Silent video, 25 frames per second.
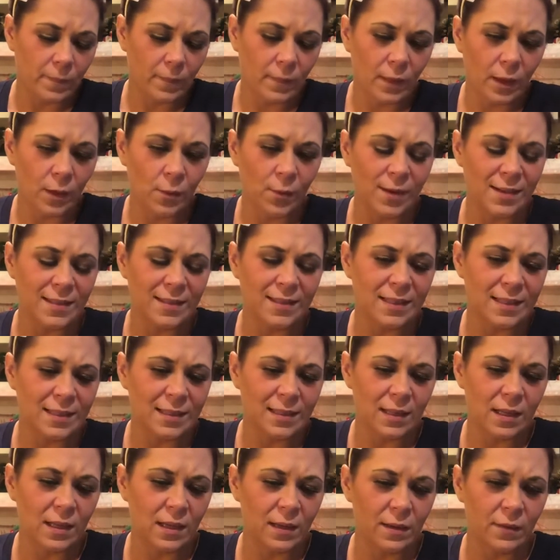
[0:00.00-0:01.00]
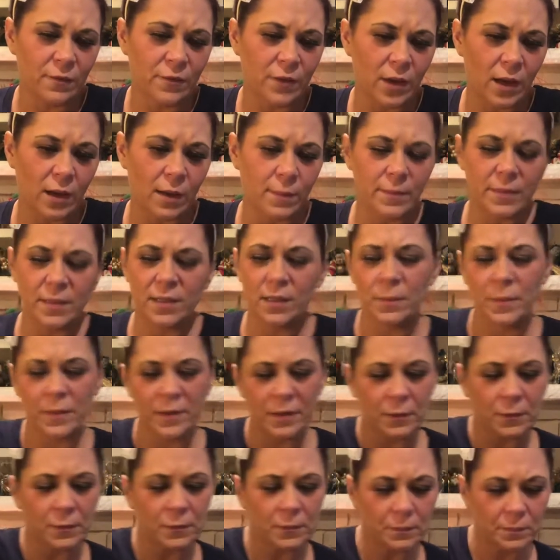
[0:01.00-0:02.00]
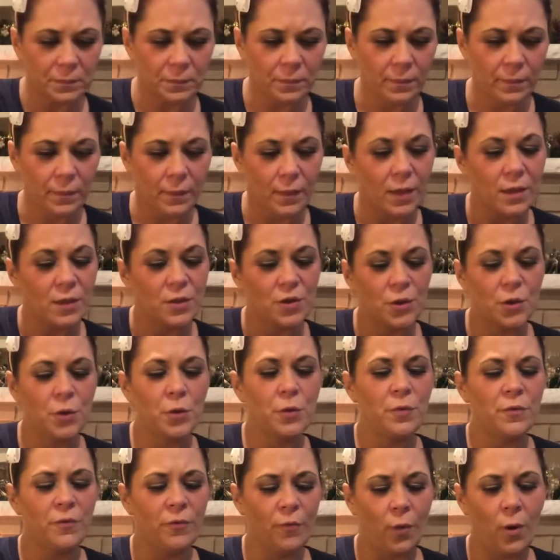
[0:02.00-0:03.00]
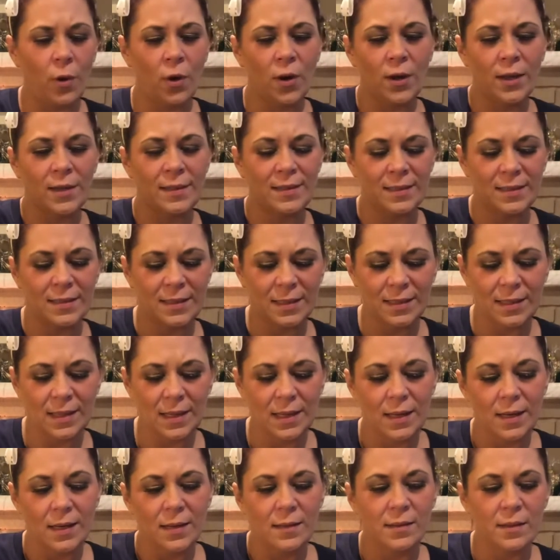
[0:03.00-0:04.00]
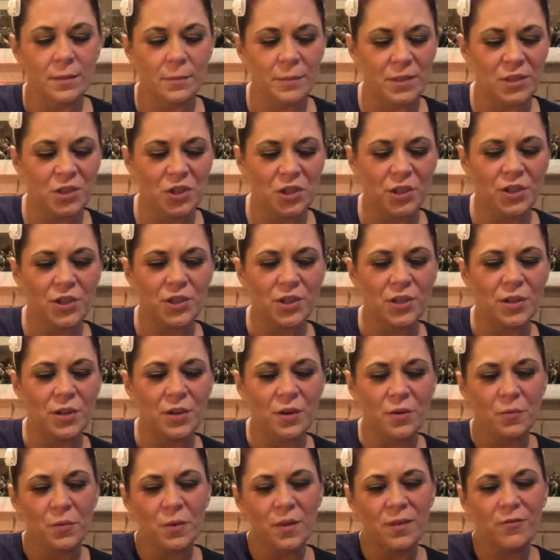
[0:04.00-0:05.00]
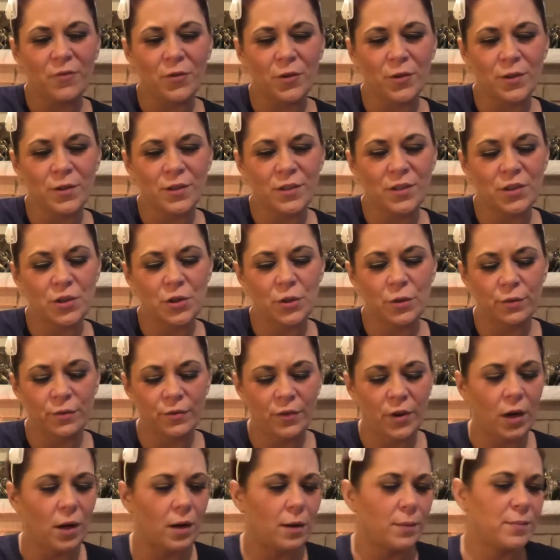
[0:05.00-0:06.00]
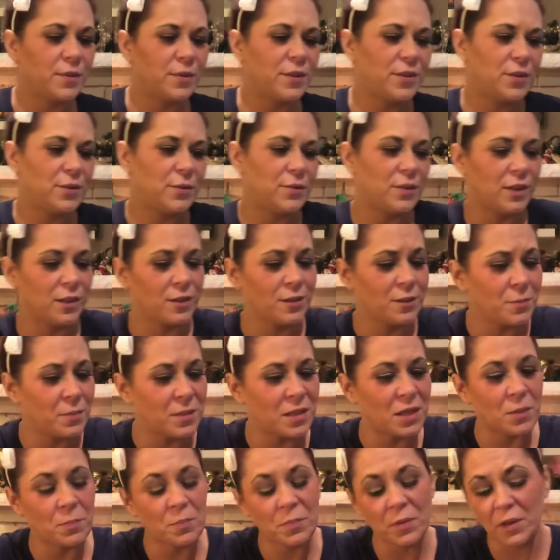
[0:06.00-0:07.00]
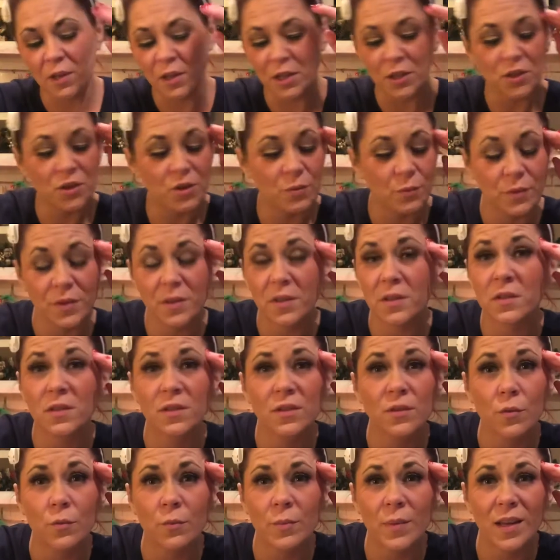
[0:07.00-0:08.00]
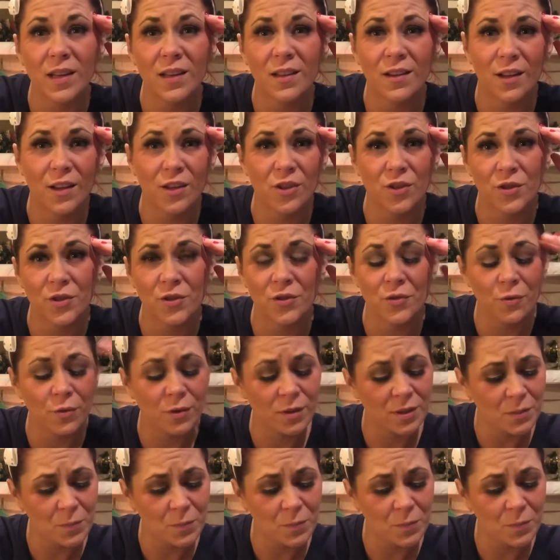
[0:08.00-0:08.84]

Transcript: What is this King of Cups about? Two of Wands, the Magician, reverse, Two of Cups. So there's manipulation within a soulmate connection, Taurus.